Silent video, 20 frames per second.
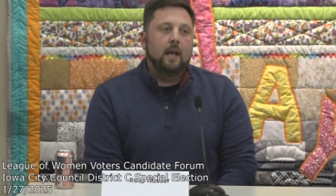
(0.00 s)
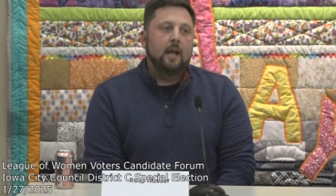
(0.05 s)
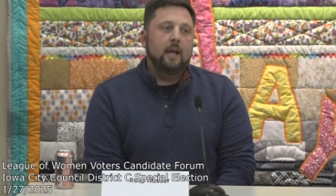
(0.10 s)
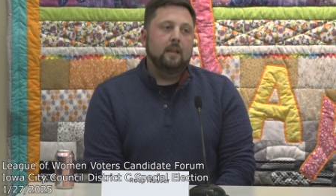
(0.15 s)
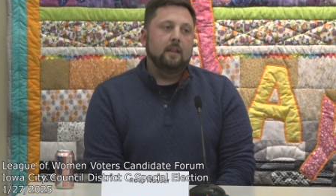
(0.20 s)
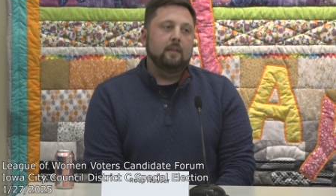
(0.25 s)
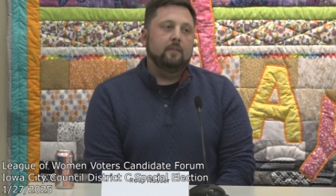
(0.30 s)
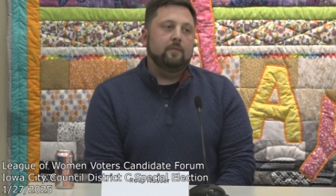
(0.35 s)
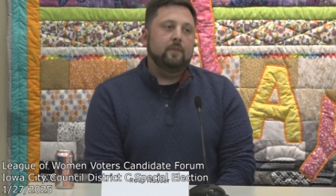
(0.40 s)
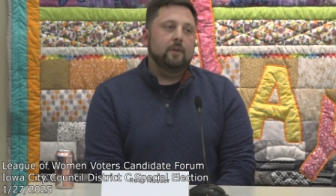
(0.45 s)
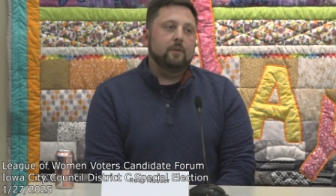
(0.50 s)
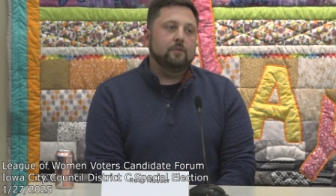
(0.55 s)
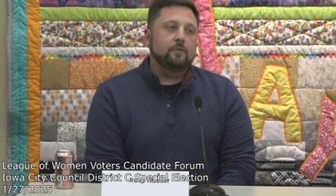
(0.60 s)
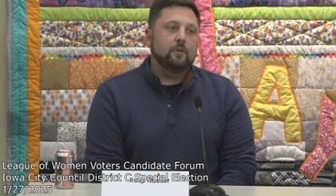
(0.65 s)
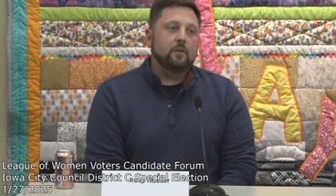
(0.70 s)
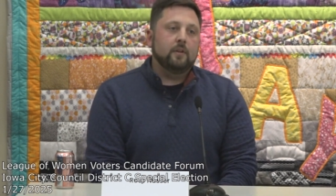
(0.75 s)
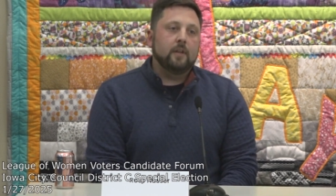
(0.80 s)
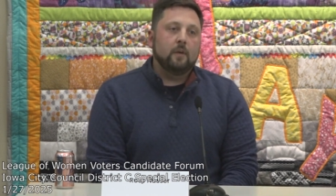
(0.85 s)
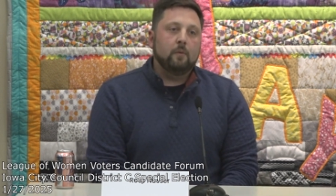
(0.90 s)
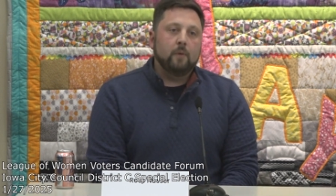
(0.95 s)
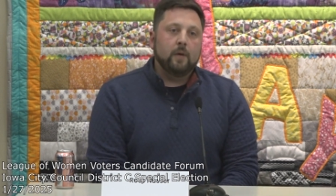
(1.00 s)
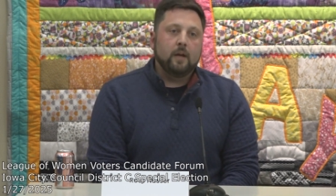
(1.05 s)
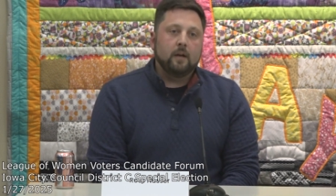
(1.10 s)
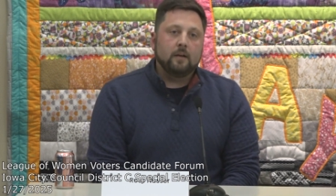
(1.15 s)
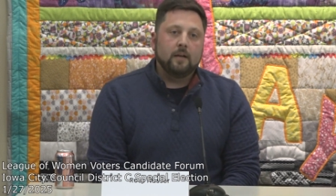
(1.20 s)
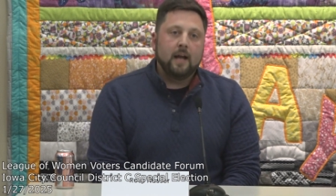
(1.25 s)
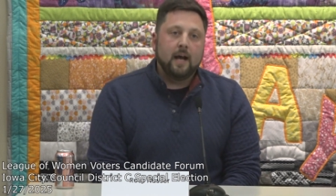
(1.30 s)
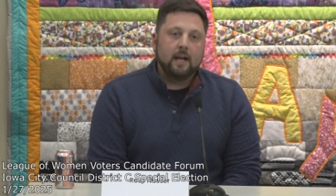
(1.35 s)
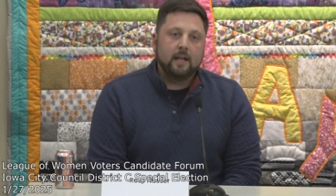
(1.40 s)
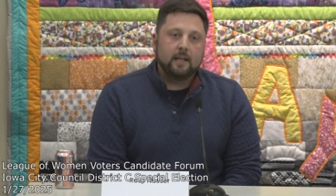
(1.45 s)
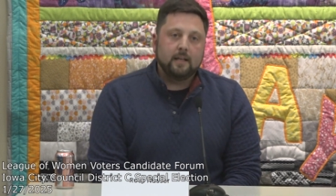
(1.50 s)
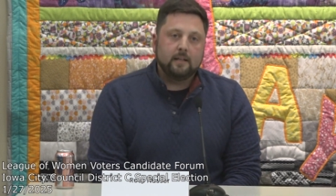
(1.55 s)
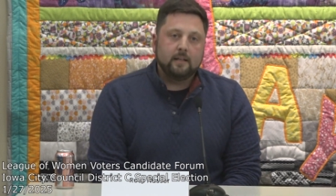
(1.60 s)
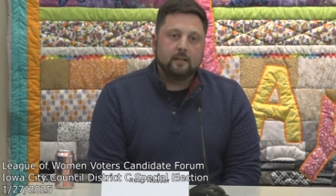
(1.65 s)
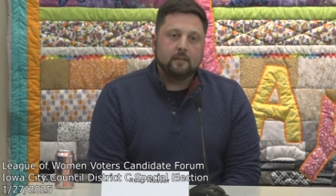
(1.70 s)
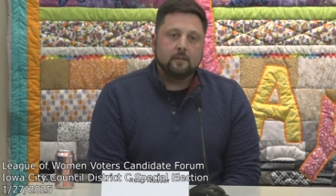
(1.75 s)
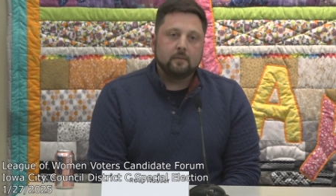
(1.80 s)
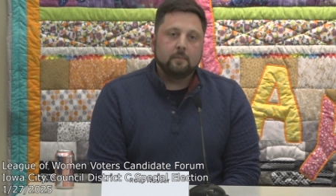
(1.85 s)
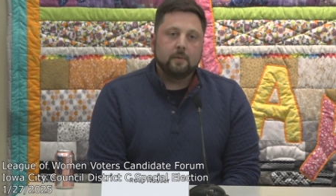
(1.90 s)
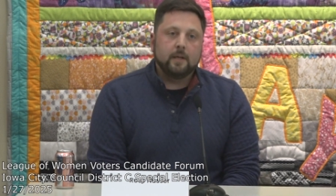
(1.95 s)
in the future that we are not
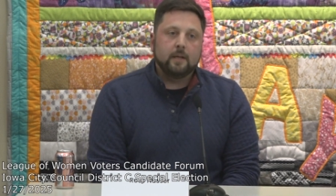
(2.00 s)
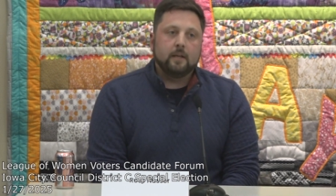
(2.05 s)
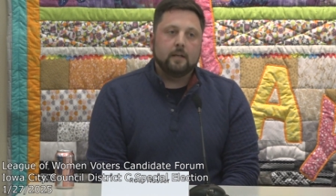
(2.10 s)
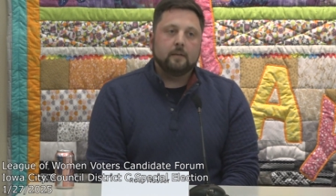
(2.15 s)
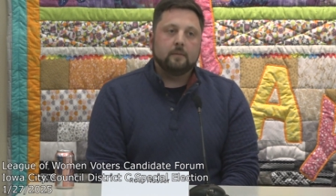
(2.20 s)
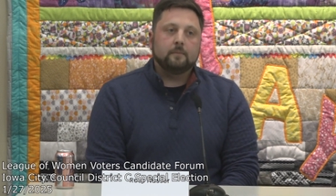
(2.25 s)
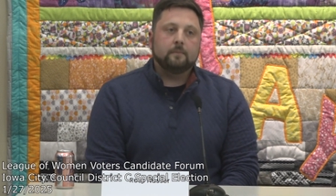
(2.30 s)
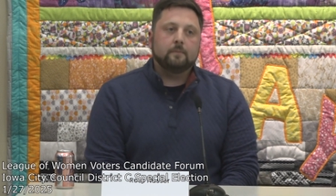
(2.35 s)
anticipating.